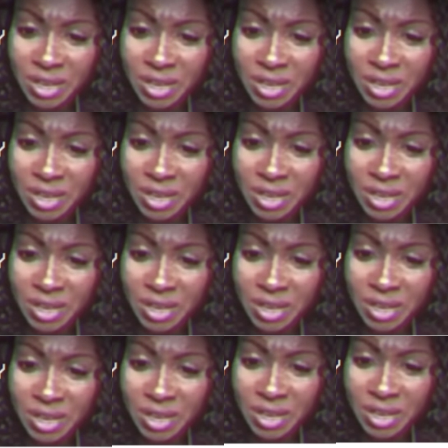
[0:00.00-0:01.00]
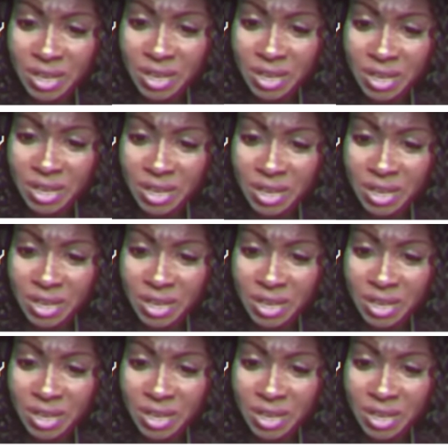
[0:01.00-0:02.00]

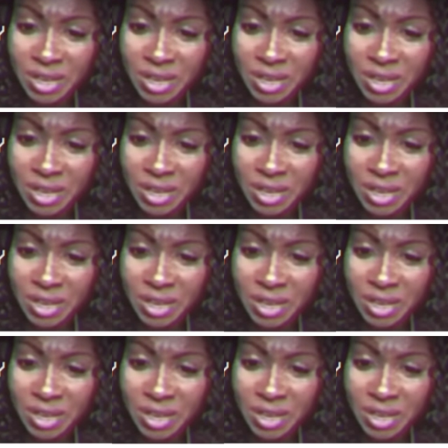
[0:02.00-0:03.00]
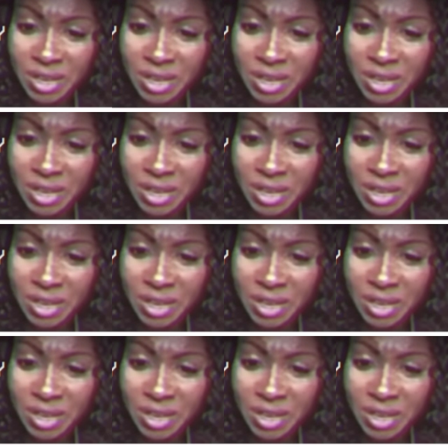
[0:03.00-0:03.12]
(not speaking)